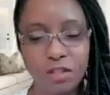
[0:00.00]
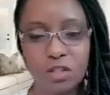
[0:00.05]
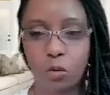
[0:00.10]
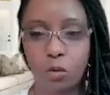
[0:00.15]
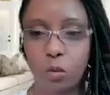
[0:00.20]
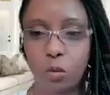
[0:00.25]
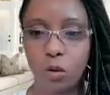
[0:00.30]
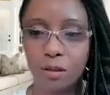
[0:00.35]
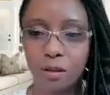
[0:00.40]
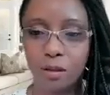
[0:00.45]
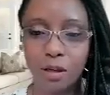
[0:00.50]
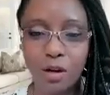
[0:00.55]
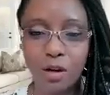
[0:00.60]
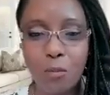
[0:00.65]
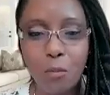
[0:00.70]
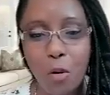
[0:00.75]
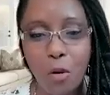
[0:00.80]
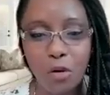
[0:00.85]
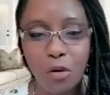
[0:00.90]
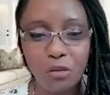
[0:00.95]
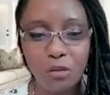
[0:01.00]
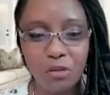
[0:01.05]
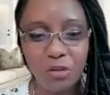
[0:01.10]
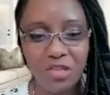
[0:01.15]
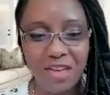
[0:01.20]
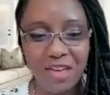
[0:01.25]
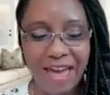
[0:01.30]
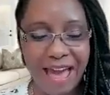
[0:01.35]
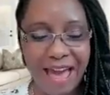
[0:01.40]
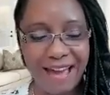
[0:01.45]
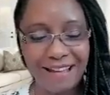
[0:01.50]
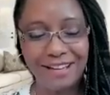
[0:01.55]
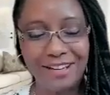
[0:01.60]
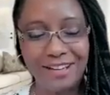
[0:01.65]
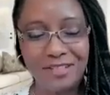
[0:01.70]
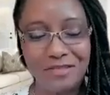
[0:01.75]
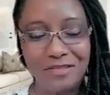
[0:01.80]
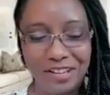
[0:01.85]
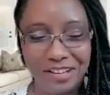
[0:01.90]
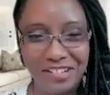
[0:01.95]
So we'll look more for that
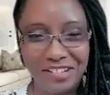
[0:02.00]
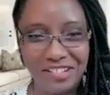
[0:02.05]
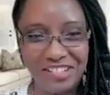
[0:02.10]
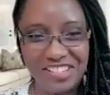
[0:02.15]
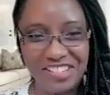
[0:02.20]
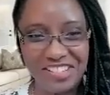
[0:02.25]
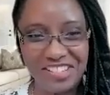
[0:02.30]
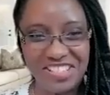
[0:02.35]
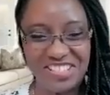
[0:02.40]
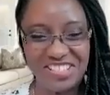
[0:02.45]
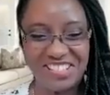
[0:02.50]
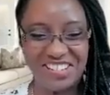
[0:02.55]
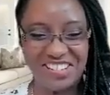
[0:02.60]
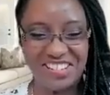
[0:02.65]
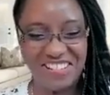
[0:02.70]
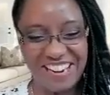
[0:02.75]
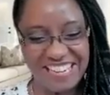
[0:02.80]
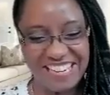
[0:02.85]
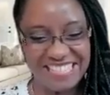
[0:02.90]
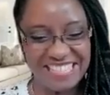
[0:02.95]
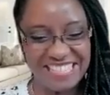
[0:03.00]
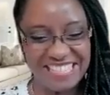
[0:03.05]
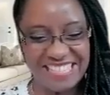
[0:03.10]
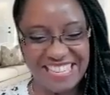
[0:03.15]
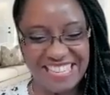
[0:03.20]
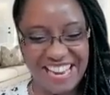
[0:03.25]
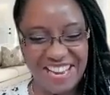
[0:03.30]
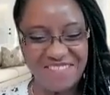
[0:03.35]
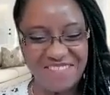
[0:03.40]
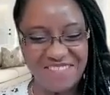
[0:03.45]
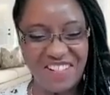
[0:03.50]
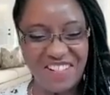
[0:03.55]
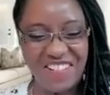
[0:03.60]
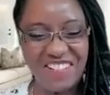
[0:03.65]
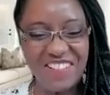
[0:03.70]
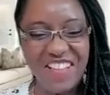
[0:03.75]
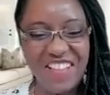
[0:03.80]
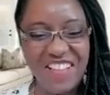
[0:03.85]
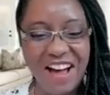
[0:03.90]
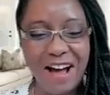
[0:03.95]
in regards to the grazing
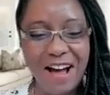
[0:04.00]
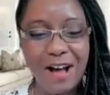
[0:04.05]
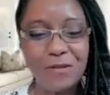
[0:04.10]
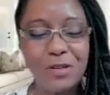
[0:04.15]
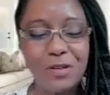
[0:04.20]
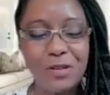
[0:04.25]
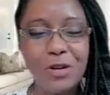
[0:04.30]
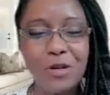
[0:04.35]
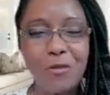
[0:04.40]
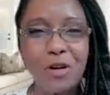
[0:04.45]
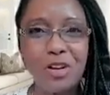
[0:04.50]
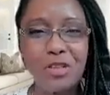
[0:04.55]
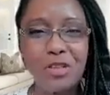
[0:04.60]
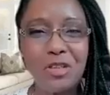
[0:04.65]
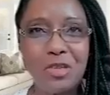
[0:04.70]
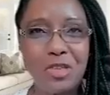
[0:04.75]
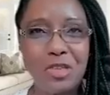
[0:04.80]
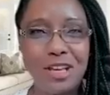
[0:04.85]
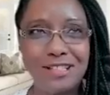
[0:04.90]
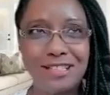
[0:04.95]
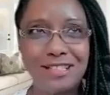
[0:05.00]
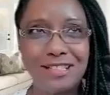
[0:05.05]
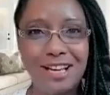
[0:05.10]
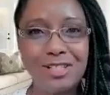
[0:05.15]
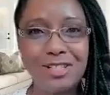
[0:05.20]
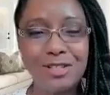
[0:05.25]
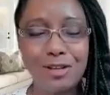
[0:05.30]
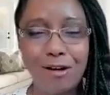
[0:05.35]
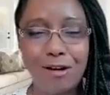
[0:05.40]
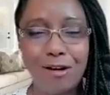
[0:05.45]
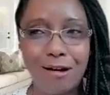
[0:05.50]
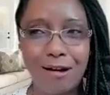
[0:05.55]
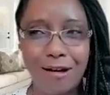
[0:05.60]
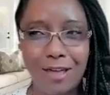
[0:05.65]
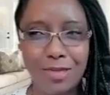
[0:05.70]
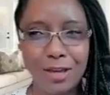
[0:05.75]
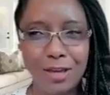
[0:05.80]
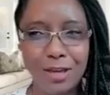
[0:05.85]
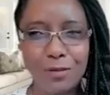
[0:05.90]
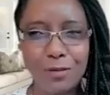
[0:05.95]
table. One of the things I saw, I
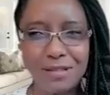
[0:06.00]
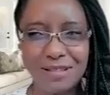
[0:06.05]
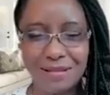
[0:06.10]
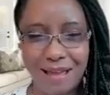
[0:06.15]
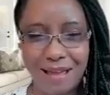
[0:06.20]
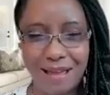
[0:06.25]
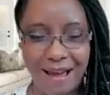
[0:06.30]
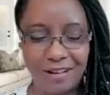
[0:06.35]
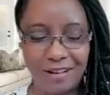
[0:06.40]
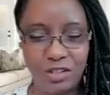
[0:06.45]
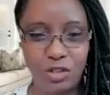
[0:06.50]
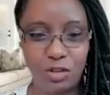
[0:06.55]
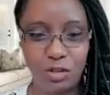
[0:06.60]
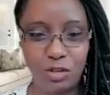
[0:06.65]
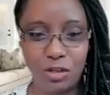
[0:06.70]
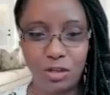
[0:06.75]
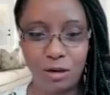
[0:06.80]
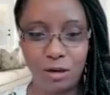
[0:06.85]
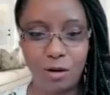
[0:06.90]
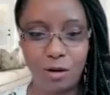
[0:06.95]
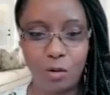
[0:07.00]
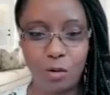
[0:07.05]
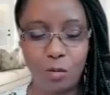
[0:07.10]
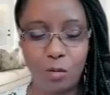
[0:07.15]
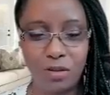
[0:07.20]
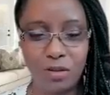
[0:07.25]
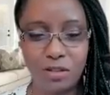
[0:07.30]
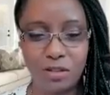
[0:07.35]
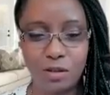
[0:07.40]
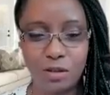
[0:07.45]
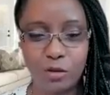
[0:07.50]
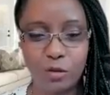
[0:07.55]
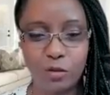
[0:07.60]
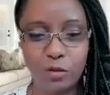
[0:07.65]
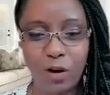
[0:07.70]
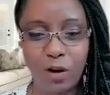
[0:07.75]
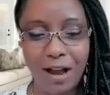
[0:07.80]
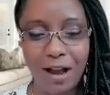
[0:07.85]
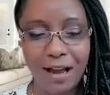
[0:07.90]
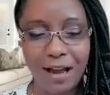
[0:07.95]
think it was last year, was the
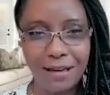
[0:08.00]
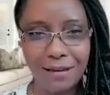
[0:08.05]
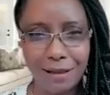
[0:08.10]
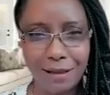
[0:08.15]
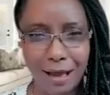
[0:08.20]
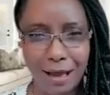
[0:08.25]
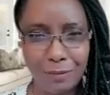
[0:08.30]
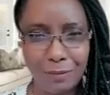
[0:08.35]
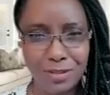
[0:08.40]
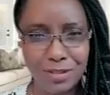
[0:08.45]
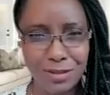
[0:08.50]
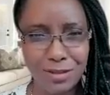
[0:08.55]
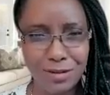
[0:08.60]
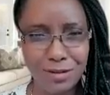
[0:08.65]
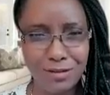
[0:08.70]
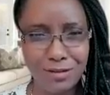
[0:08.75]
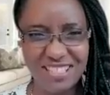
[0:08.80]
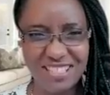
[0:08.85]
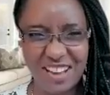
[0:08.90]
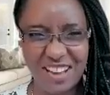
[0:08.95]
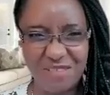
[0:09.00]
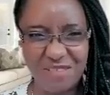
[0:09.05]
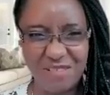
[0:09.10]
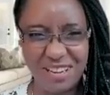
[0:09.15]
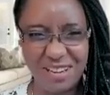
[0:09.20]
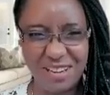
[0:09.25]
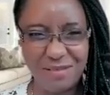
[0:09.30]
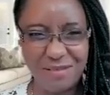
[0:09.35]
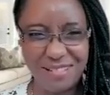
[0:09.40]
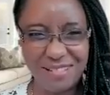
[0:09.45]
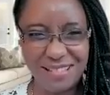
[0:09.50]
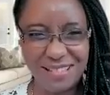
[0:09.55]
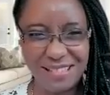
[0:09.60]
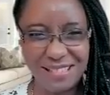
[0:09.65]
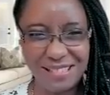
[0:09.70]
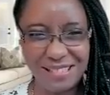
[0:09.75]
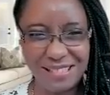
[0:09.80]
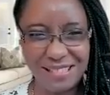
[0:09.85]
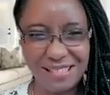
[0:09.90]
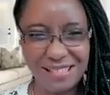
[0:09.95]
fried lobster. Is that what it
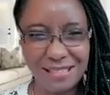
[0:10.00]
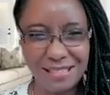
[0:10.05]
was?